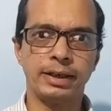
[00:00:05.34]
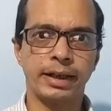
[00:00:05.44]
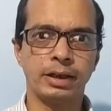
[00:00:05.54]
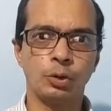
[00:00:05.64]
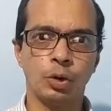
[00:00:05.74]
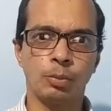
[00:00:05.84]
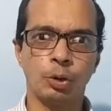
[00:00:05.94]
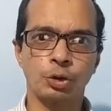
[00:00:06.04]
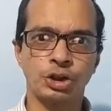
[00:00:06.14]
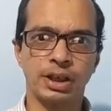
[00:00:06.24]
I'll tell you
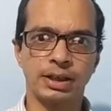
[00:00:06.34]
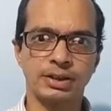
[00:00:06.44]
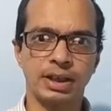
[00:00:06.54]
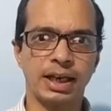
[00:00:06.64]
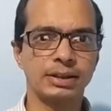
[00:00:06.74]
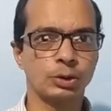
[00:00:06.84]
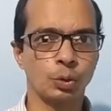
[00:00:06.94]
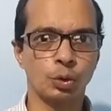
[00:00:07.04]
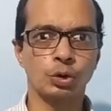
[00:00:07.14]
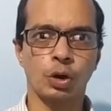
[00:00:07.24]
about shares as a
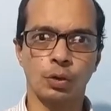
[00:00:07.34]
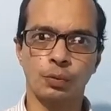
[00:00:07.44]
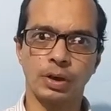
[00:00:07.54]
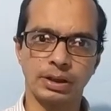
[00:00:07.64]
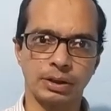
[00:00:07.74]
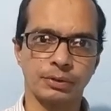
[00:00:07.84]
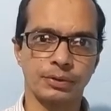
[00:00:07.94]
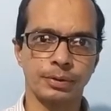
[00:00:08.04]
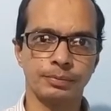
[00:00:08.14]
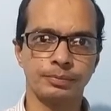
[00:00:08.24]
source of
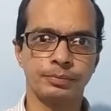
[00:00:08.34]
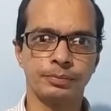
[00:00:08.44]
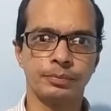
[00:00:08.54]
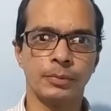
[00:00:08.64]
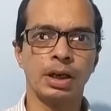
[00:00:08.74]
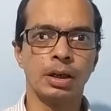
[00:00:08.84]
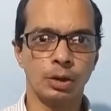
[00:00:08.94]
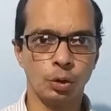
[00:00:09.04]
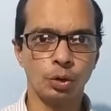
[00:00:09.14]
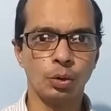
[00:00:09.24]
finance.
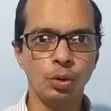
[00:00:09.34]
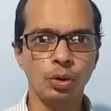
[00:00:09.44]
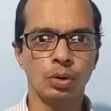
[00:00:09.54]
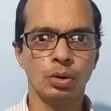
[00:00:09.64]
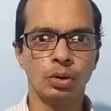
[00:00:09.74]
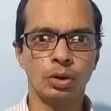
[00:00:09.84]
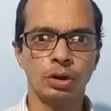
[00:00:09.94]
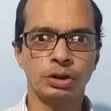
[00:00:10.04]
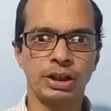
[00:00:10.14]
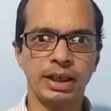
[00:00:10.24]
Do you know?
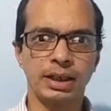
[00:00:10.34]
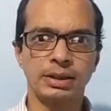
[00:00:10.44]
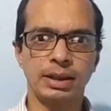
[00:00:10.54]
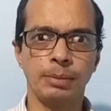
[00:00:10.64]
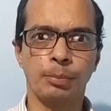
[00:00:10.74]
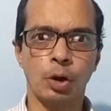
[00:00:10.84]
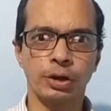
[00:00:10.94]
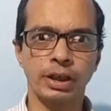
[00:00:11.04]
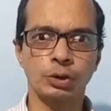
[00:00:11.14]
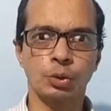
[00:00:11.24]
Share is the
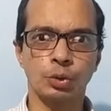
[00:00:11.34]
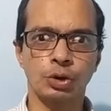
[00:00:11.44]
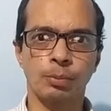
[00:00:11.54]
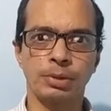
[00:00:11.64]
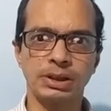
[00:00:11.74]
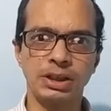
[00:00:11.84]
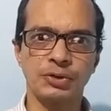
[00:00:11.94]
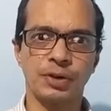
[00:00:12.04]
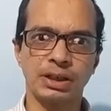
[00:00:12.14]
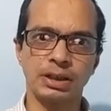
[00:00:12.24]
important source of
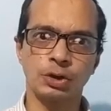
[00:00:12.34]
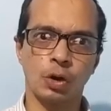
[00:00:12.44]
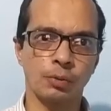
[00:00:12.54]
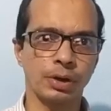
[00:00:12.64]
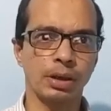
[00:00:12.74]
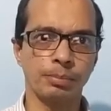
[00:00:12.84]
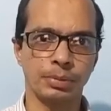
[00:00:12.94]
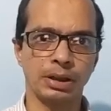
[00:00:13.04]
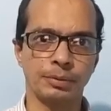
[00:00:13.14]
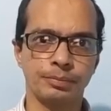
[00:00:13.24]
business finance of a
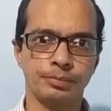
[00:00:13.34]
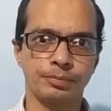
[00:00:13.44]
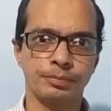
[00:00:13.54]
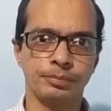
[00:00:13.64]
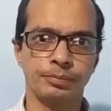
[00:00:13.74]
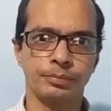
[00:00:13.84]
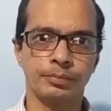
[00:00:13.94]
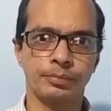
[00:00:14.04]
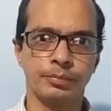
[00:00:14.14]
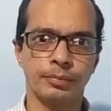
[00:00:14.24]
company.
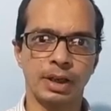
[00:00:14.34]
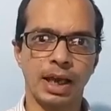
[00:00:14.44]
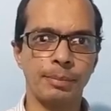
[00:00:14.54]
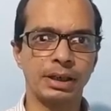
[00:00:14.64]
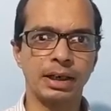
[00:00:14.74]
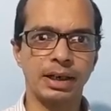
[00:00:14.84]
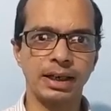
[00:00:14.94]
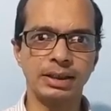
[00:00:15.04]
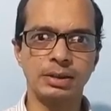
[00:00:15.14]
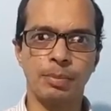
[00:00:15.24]
Capital
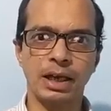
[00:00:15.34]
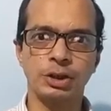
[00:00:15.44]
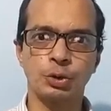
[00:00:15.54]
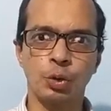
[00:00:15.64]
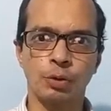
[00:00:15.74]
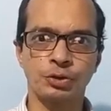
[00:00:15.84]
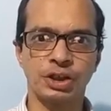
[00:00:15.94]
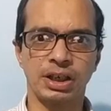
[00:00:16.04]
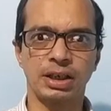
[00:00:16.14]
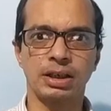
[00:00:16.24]
raised by issue of
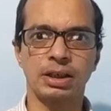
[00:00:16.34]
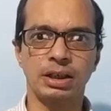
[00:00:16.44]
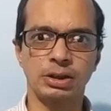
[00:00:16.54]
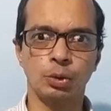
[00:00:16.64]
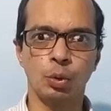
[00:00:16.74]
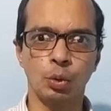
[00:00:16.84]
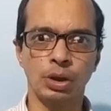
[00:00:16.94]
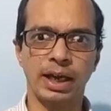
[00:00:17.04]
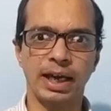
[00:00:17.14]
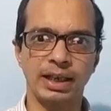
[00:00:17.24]
share is
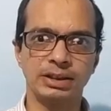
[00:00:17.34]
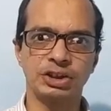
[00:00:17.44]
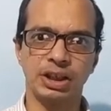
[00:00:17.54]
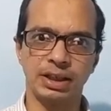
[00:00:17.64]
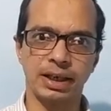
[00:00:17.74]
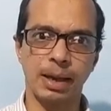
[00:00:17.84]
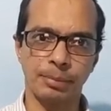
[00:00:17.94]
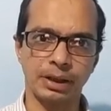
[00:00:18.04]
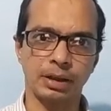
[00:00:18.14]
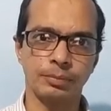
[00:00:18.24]
known as share
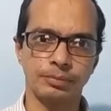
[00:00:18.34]
capital.